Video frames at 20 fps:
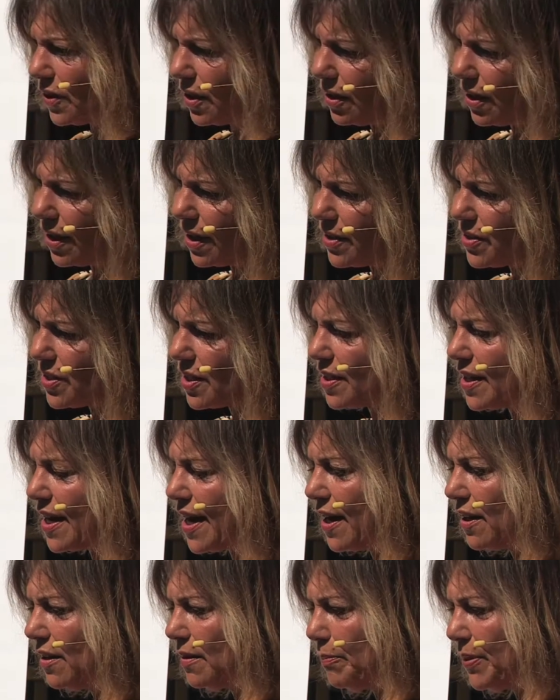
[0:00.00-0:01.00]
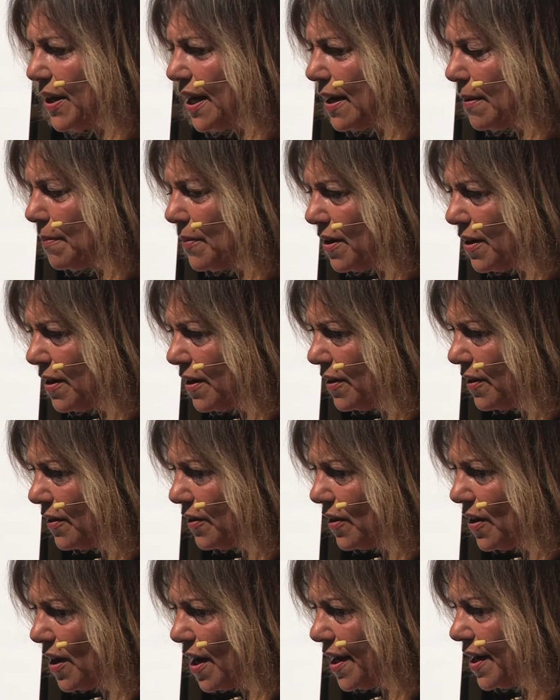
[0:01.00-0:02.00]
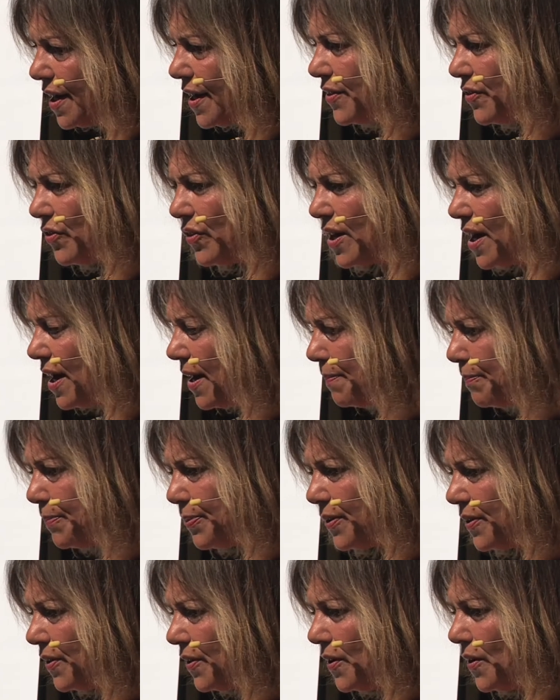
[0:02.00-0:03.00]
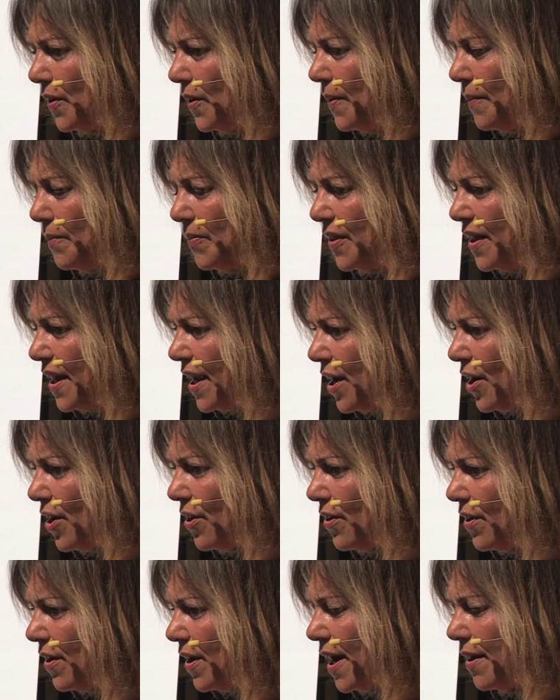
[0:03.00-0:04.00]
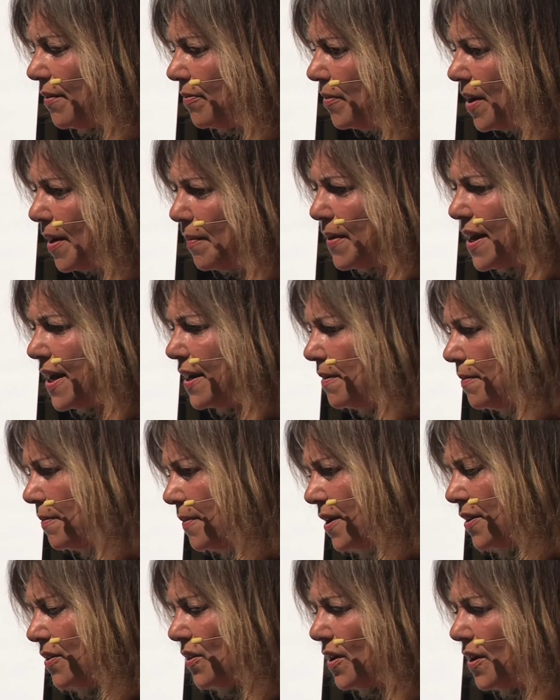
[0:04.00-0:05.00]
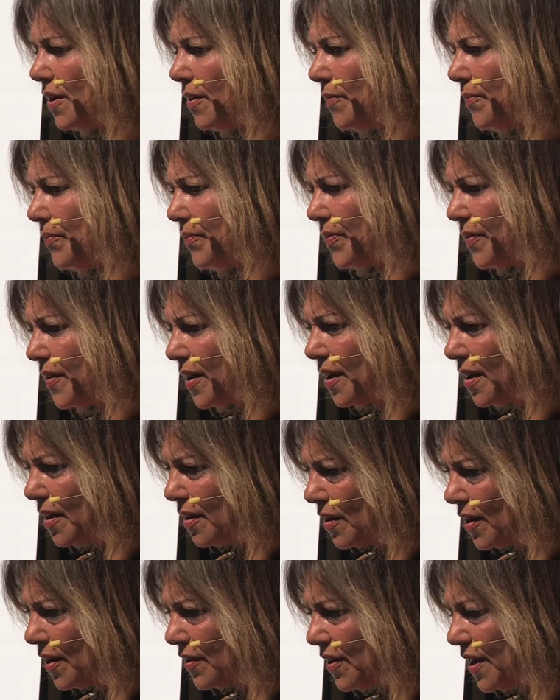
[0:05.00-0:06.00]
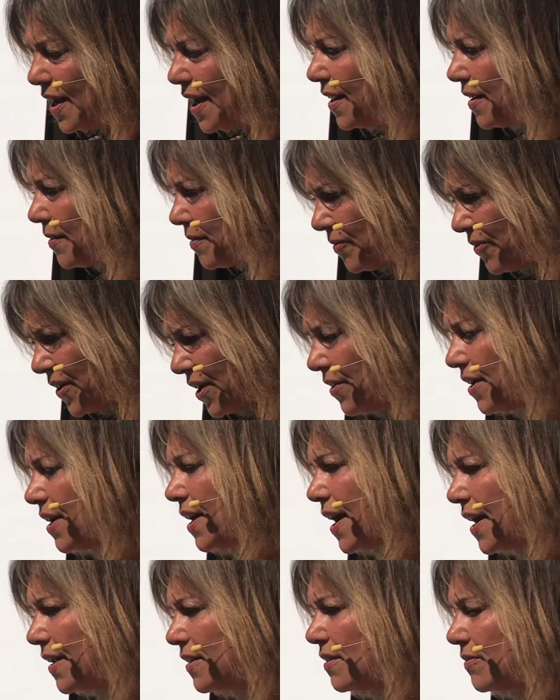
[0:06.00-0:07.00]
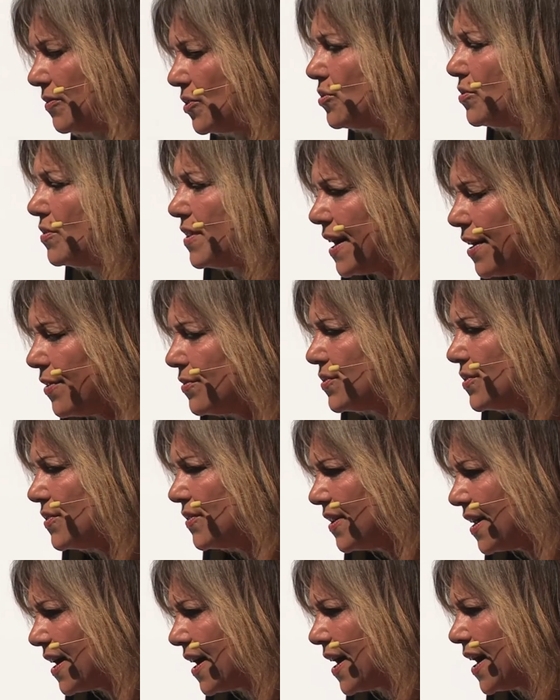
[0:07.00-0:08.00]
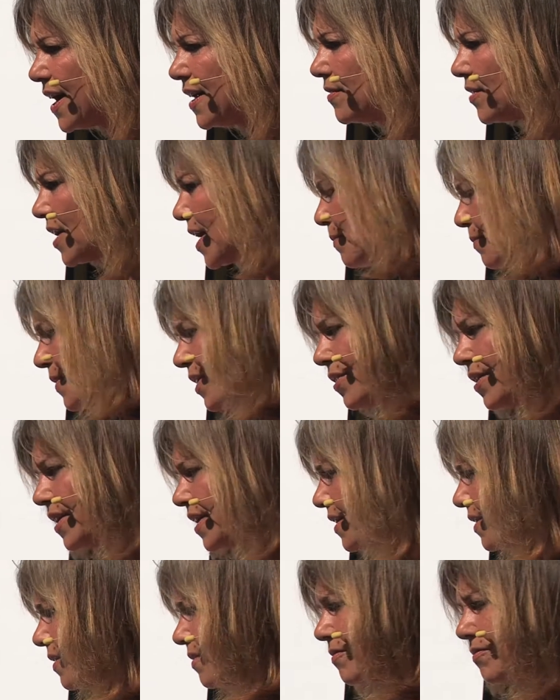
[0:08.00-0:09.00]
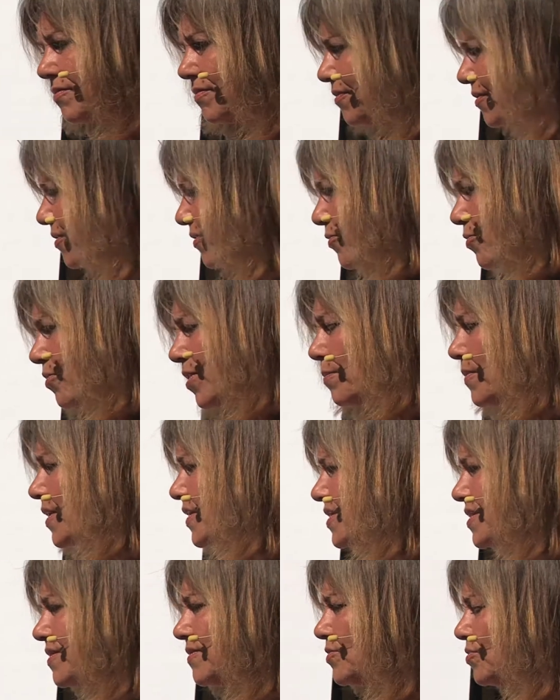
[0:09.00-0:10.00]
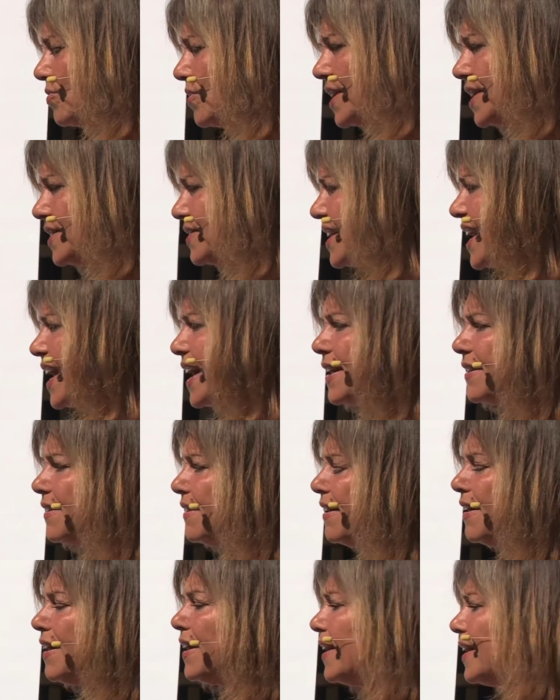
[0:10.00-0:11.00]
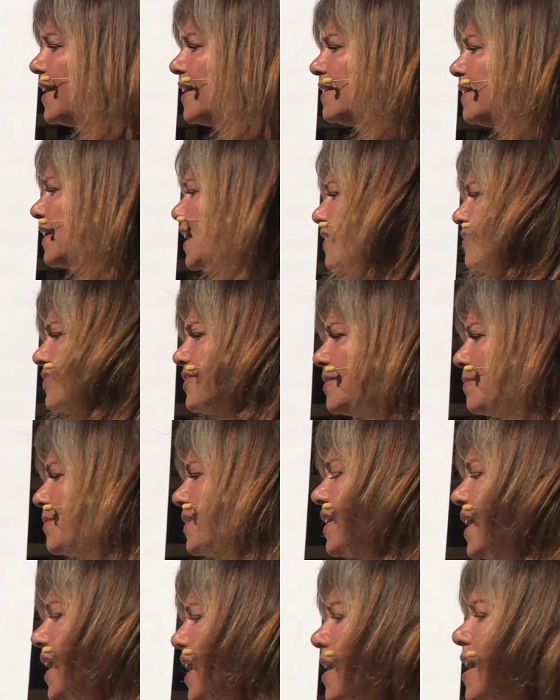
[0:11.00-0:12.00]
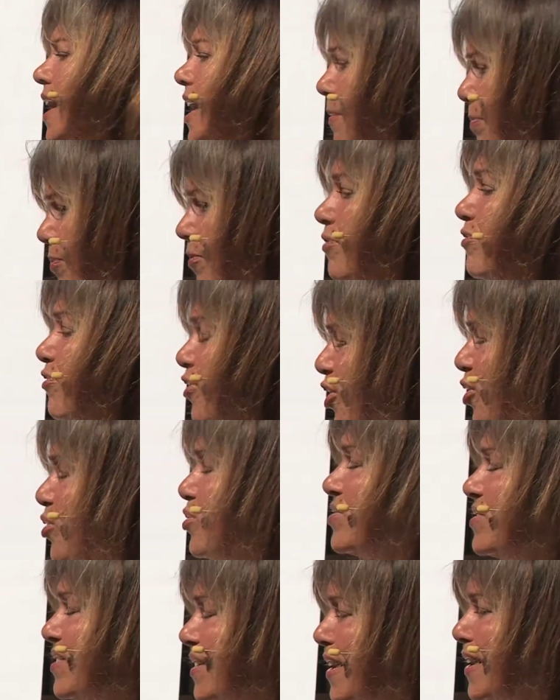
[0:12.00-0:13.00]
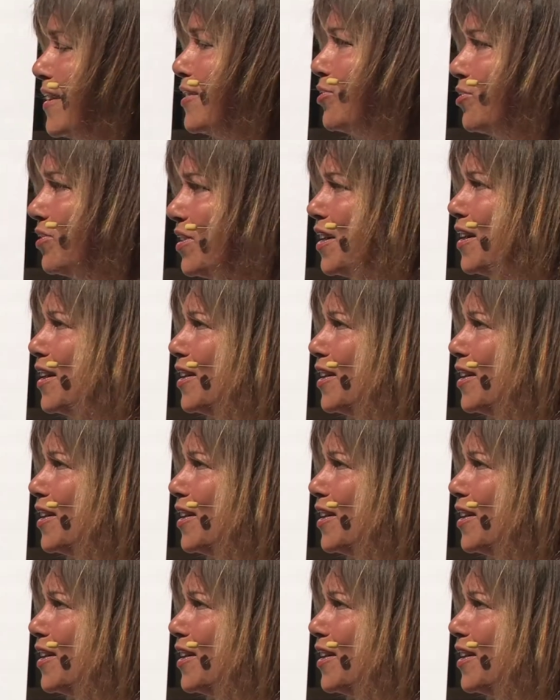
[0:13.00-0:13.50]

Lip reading: like I said, Alabama. I ended up there. I met him at the very end of 2009. Got married in 4 months of 2010, and left him in April 1st on